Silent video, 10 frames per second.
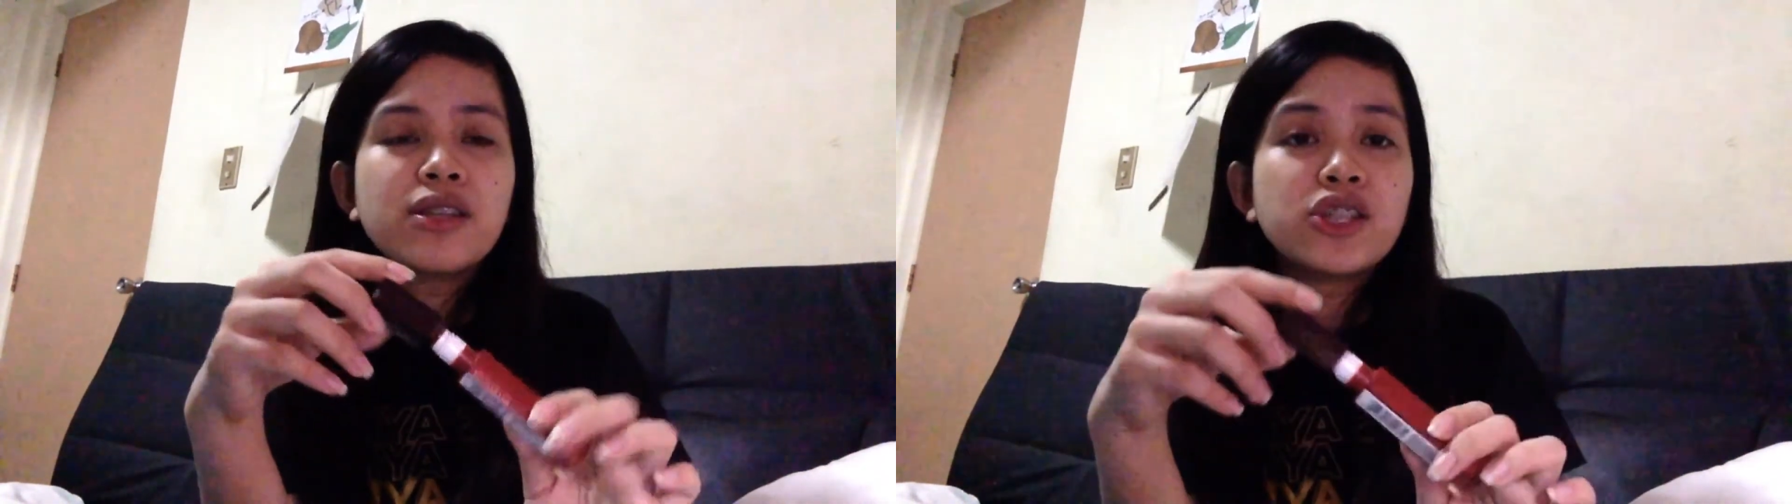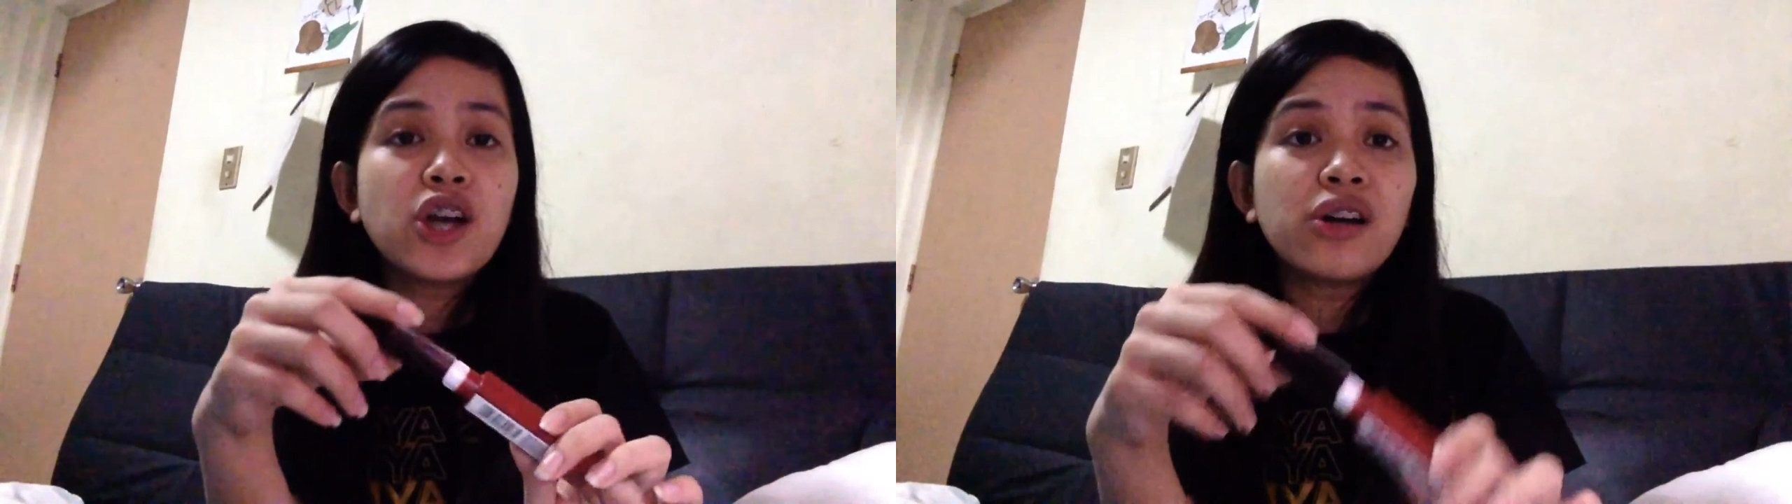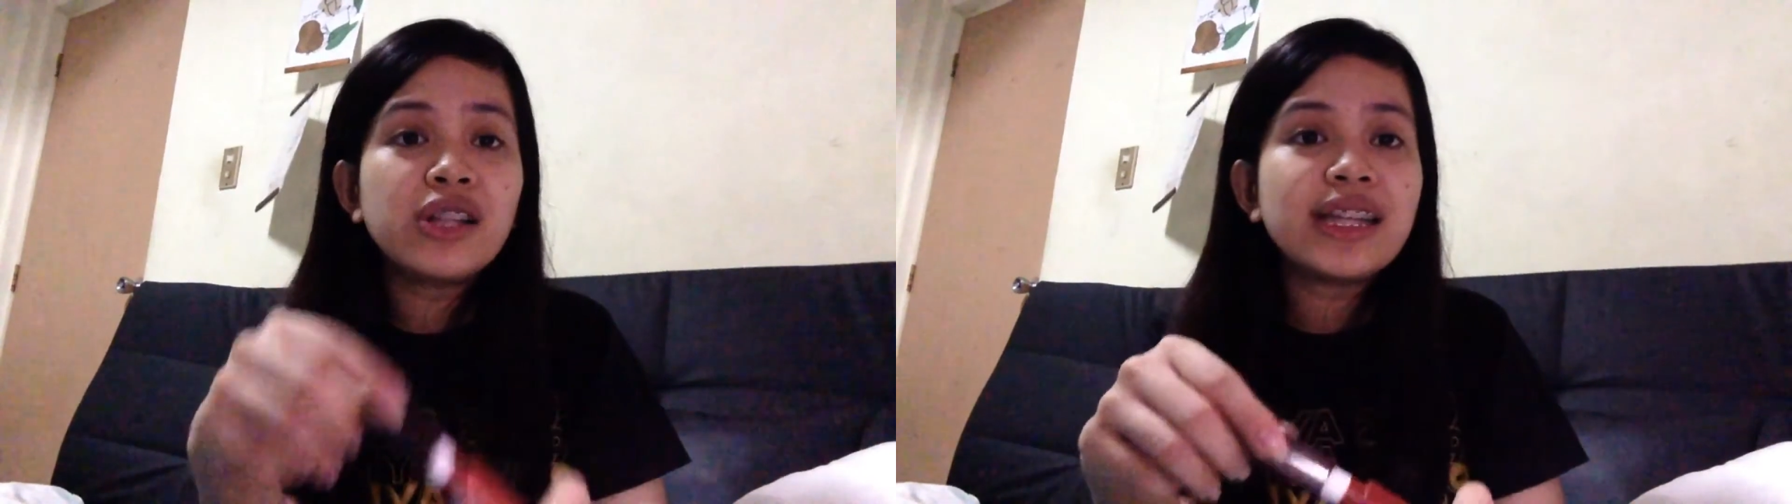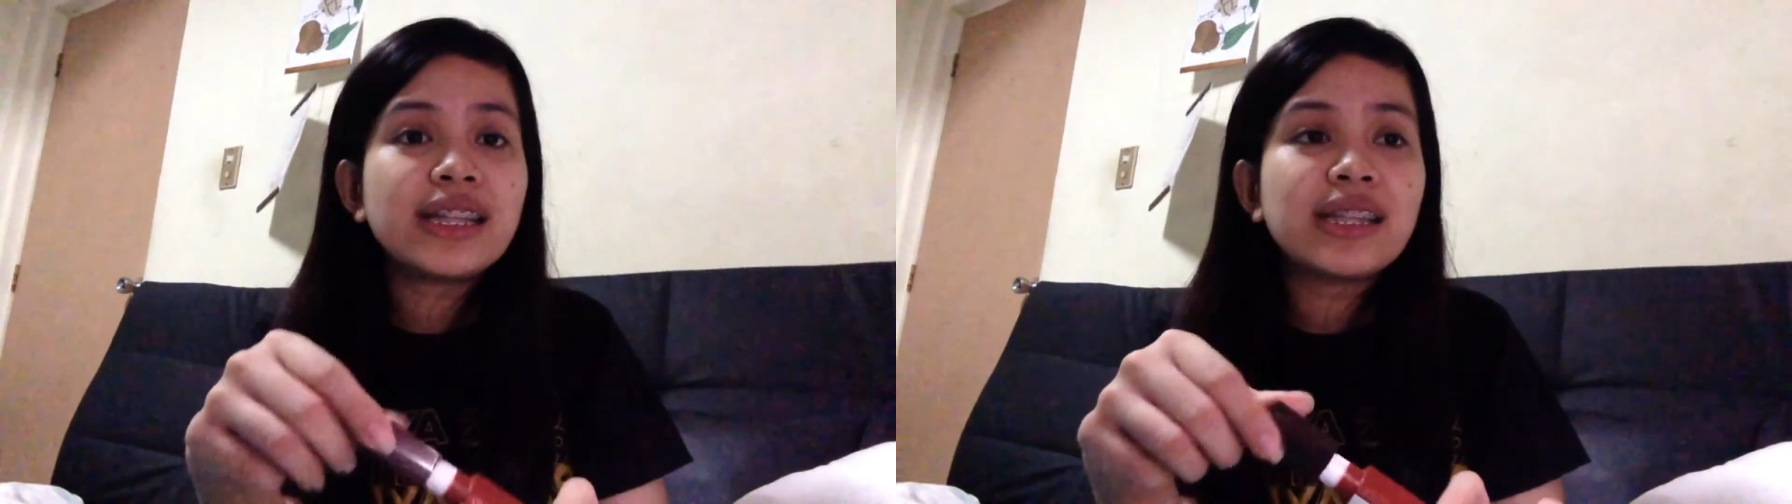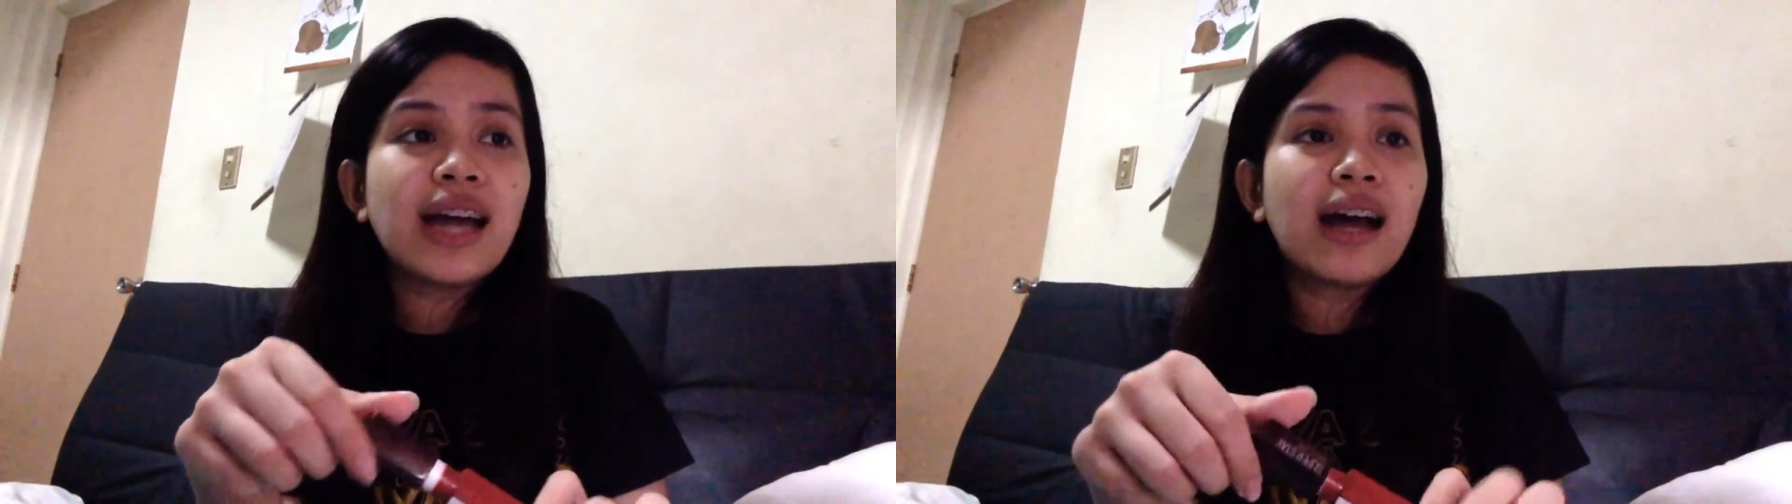
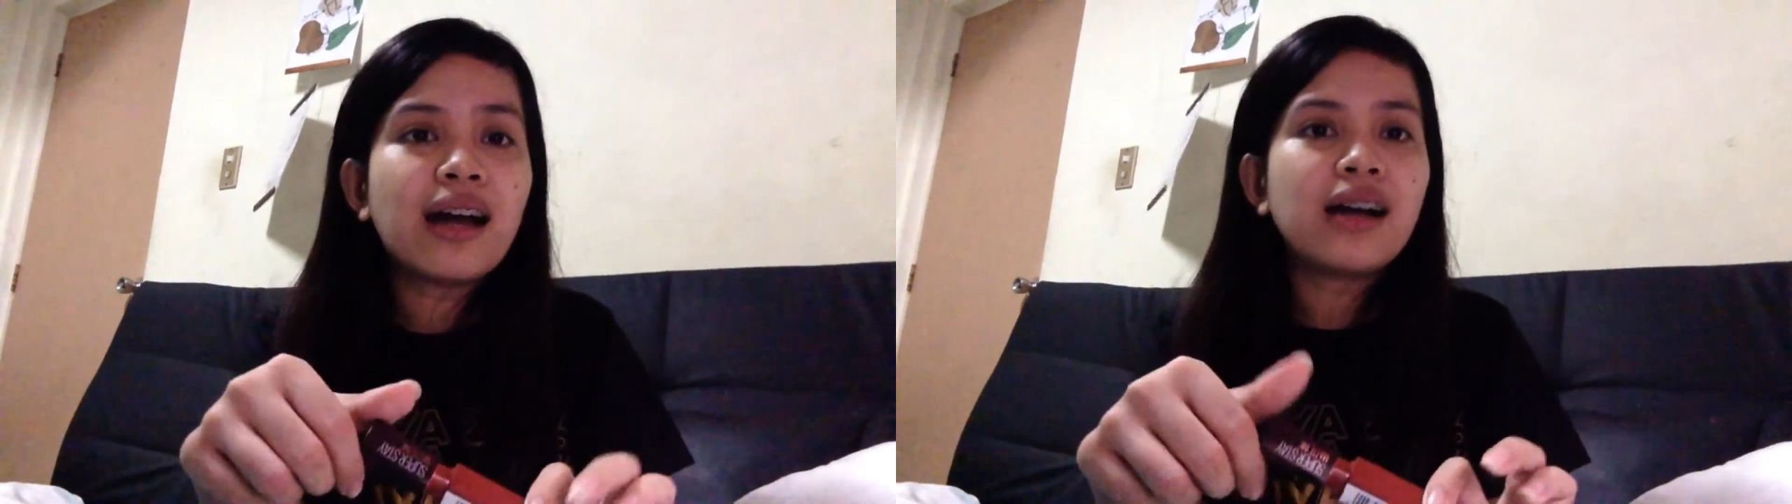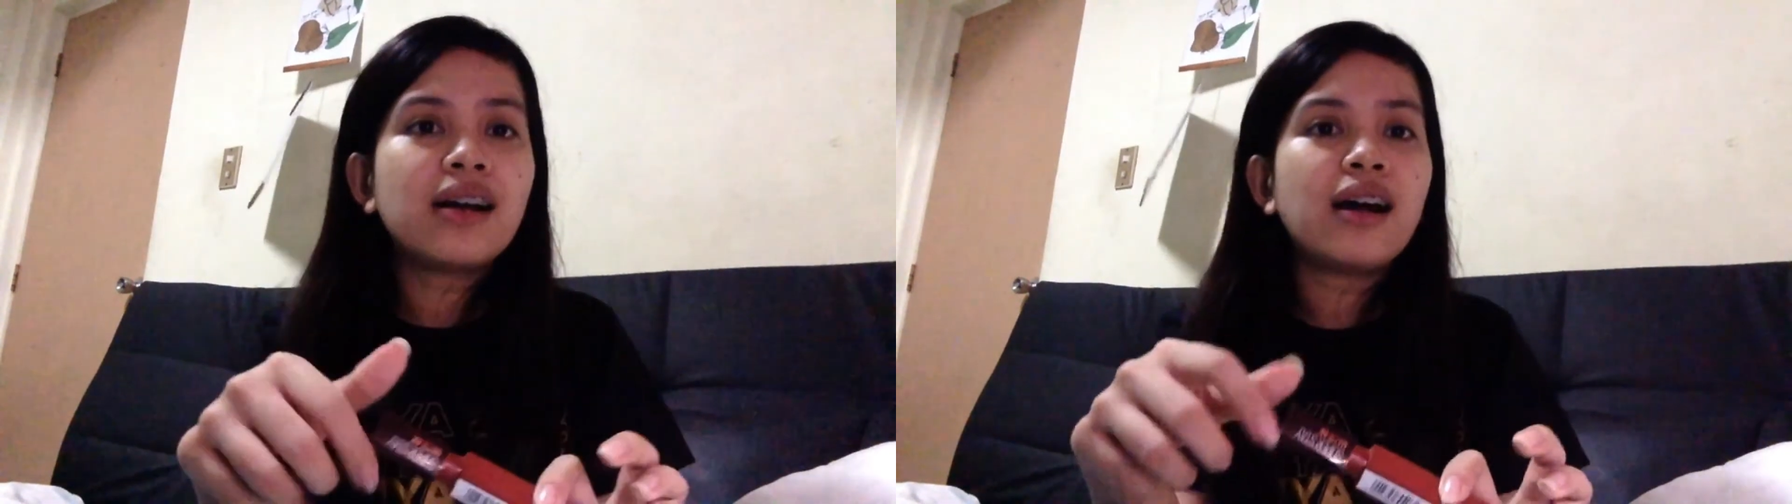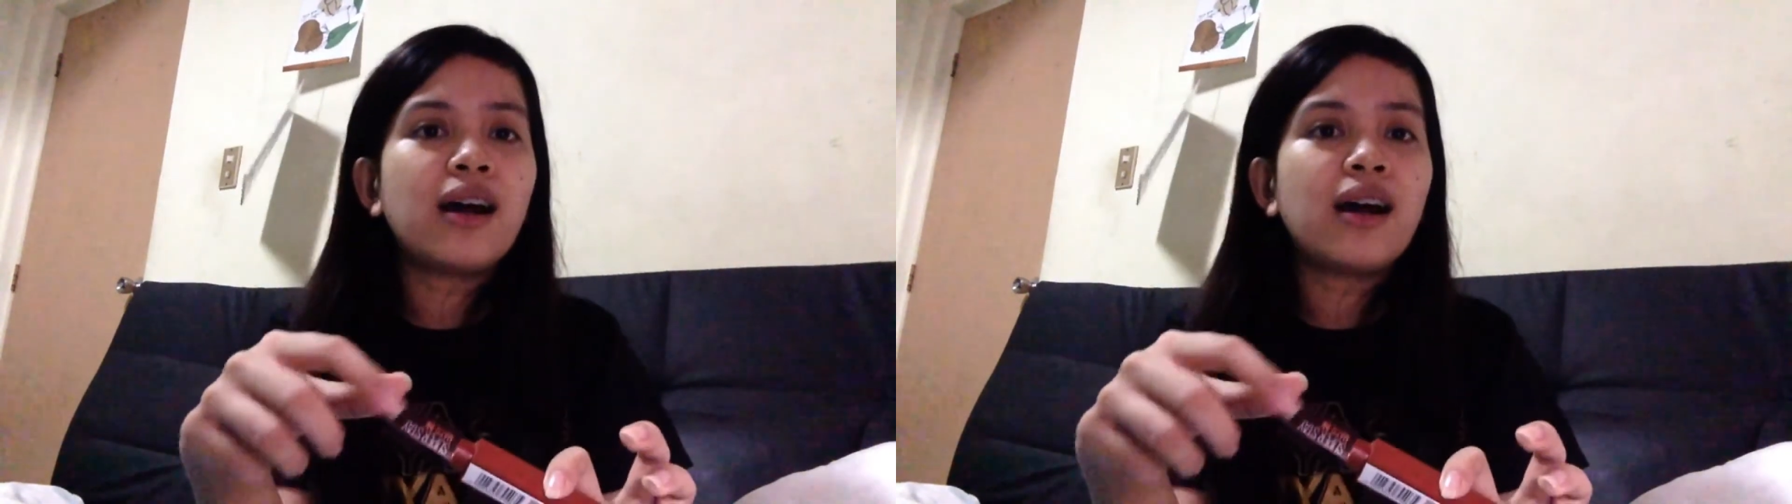chocolate na